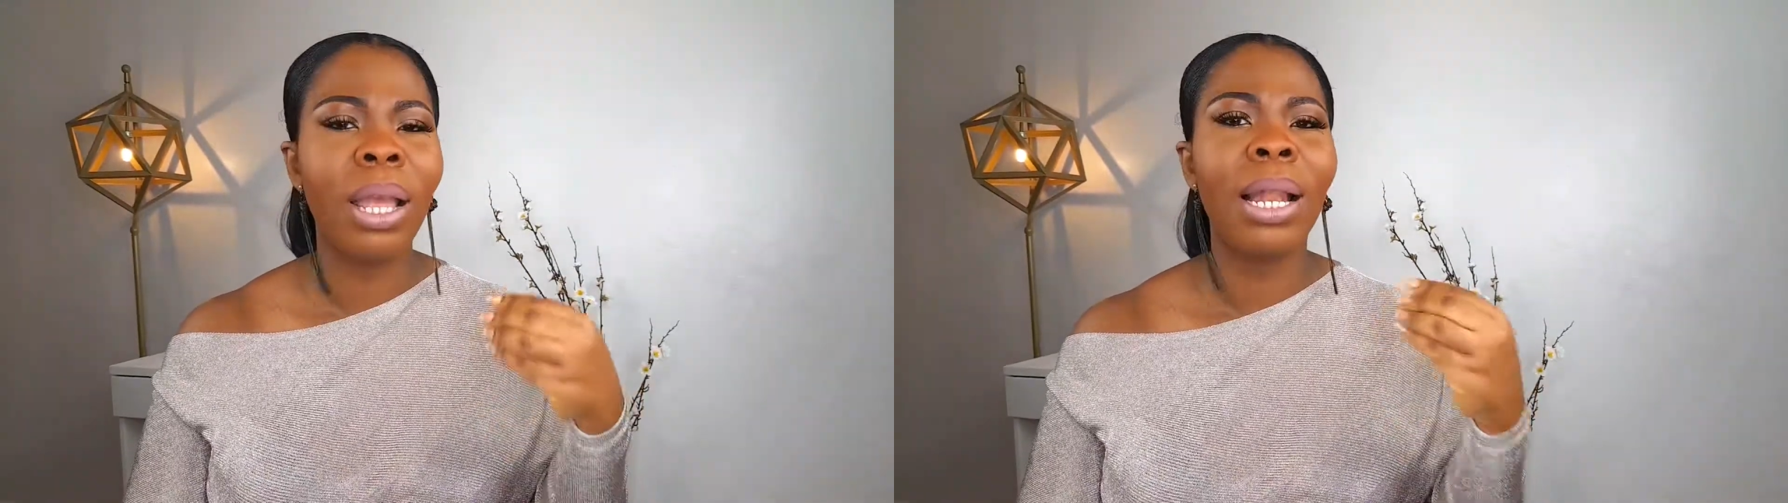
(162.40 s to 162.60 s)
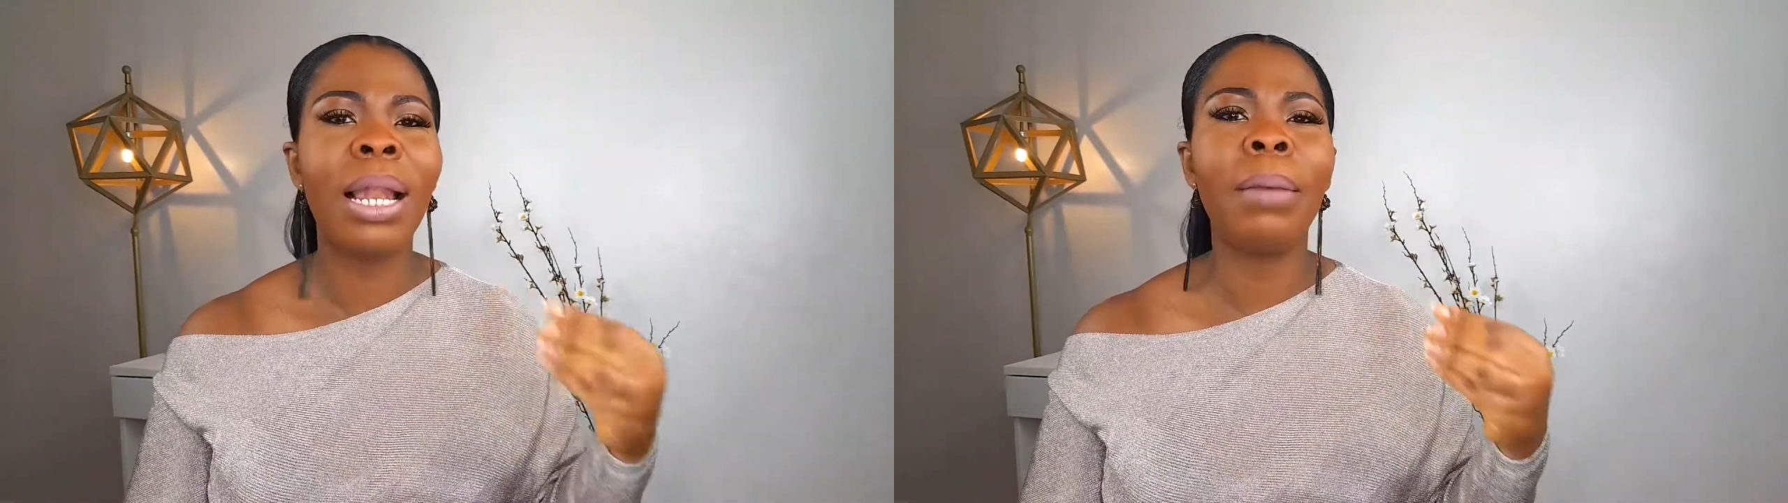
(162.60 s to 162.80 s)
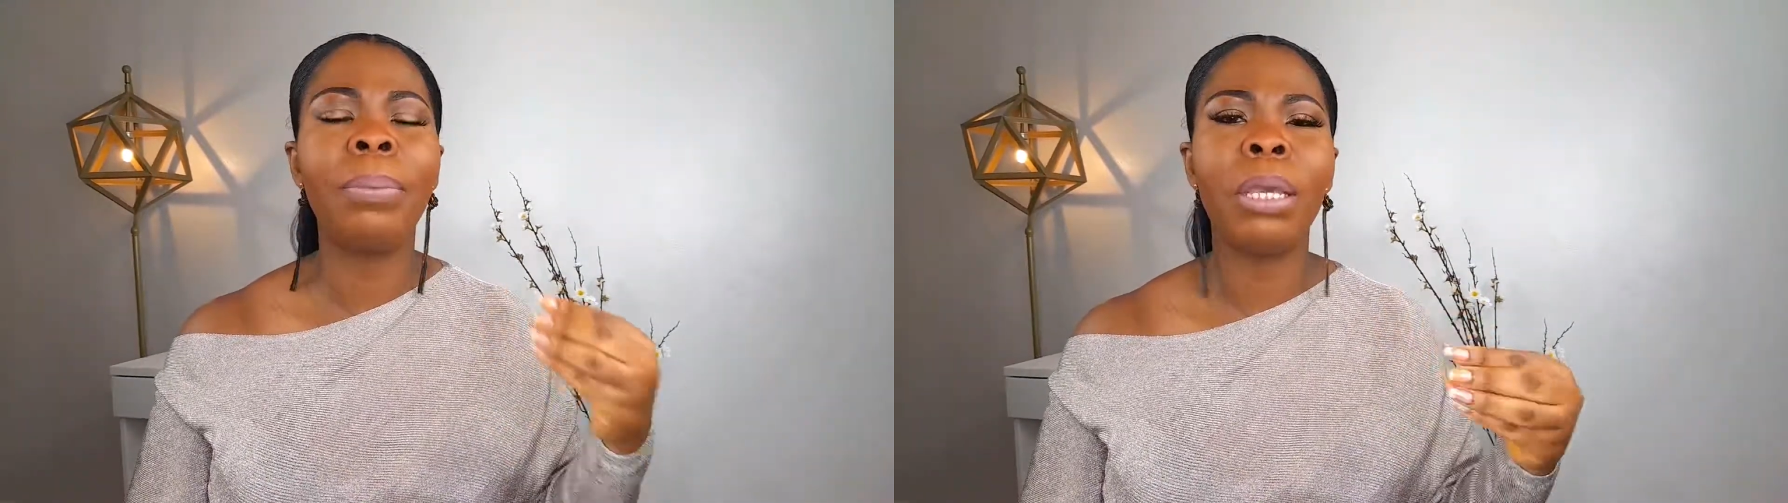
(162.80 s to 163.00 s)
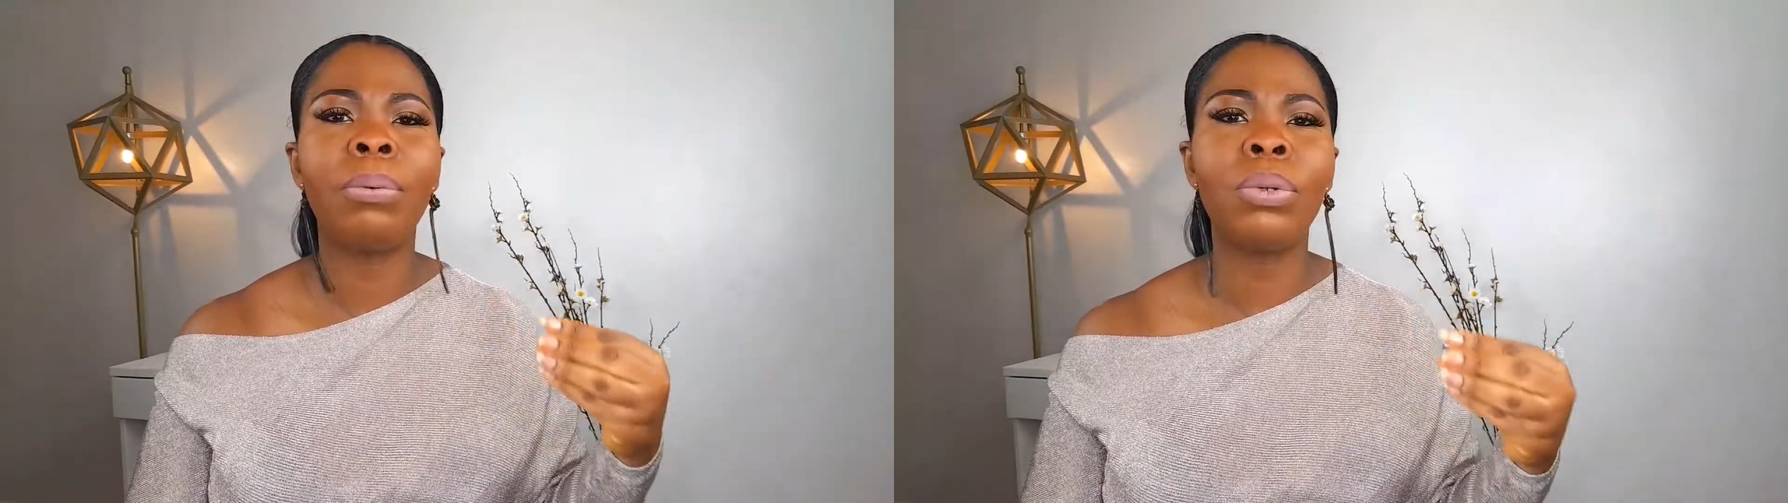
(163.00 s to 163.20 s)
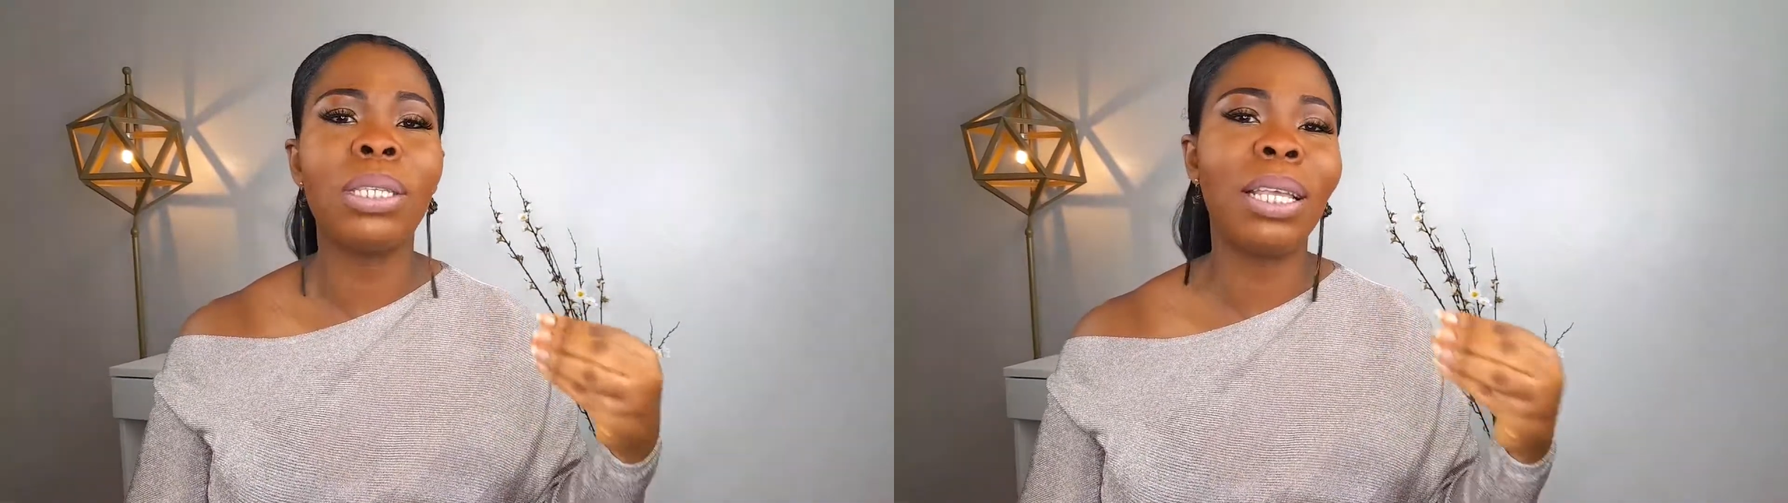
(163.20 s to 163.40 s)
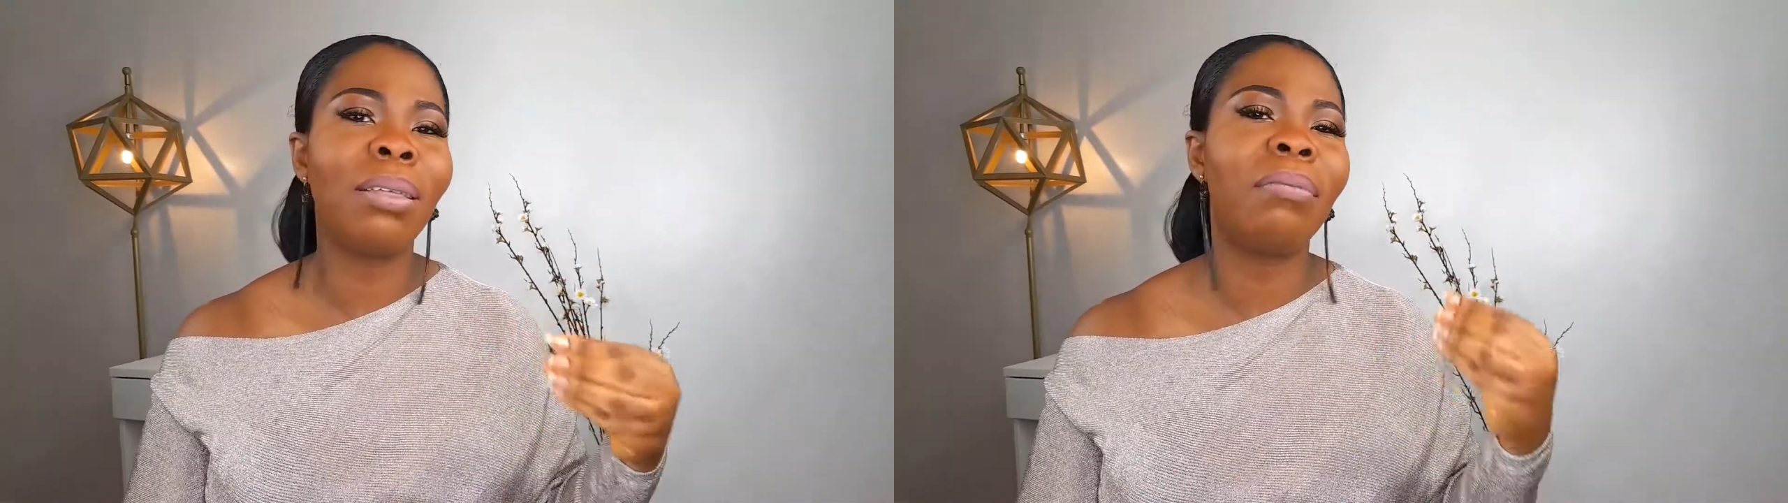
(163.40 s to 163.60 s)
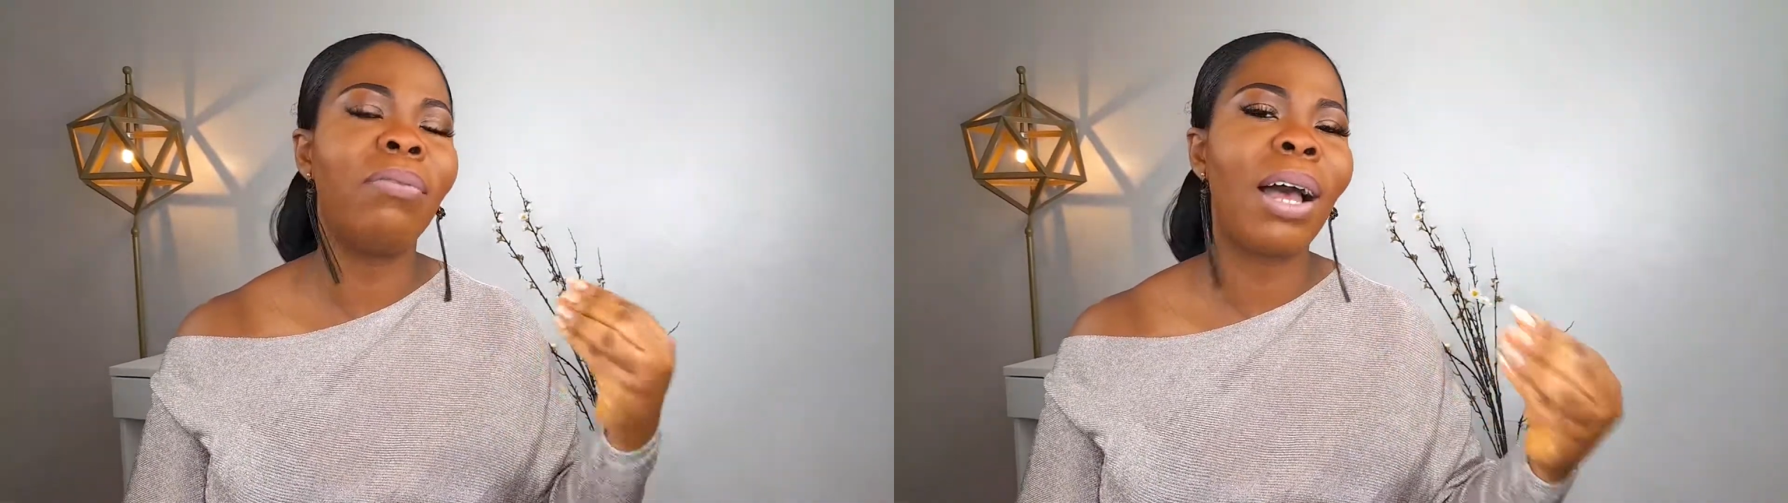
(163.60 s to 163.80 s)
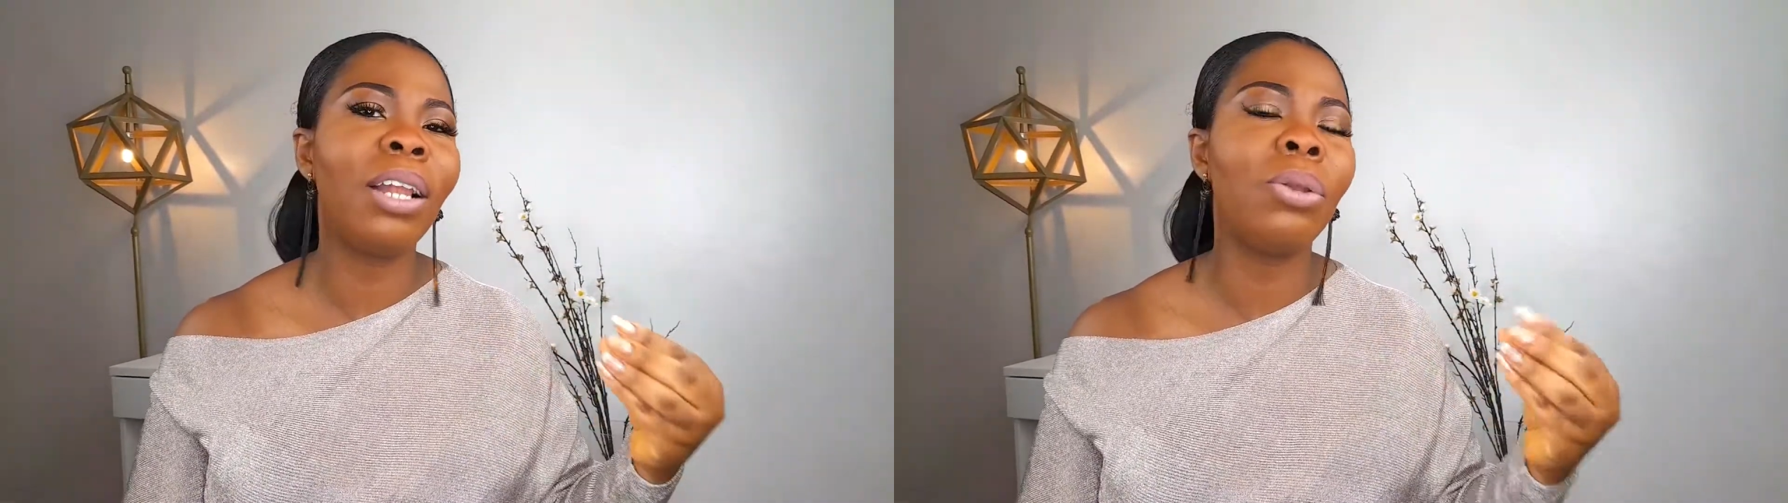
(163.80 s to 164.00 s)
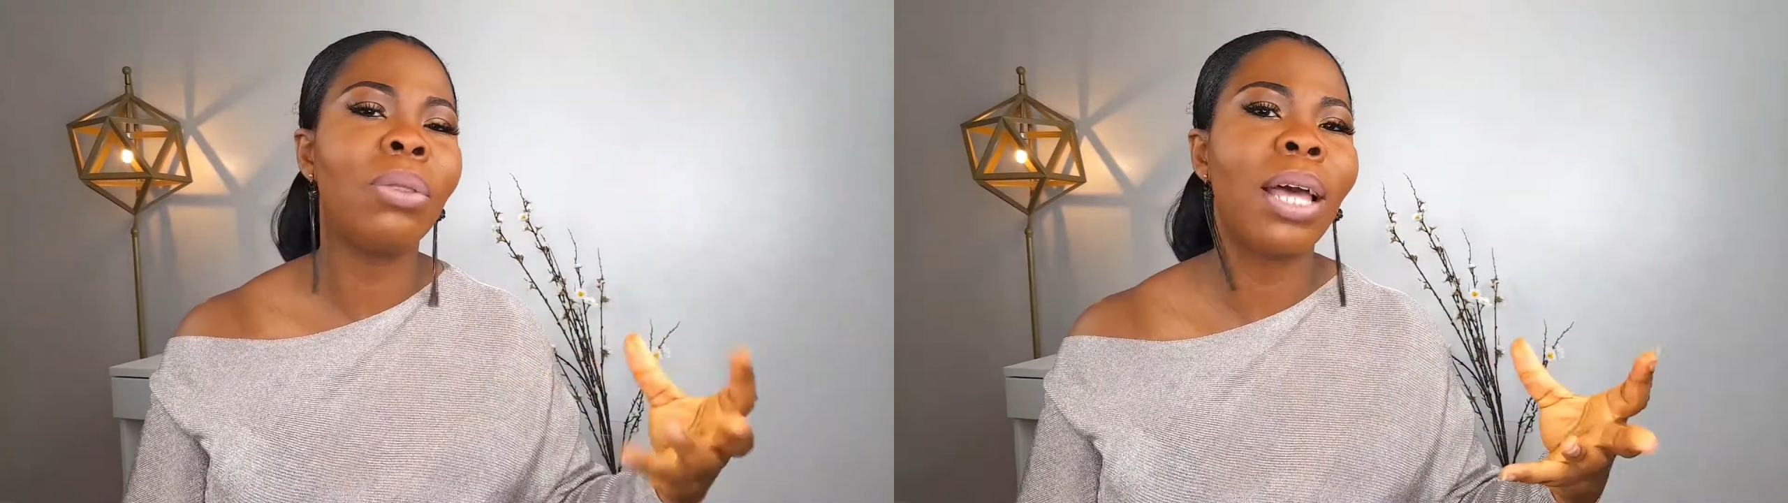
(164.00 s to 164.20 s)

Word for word: Let people see the value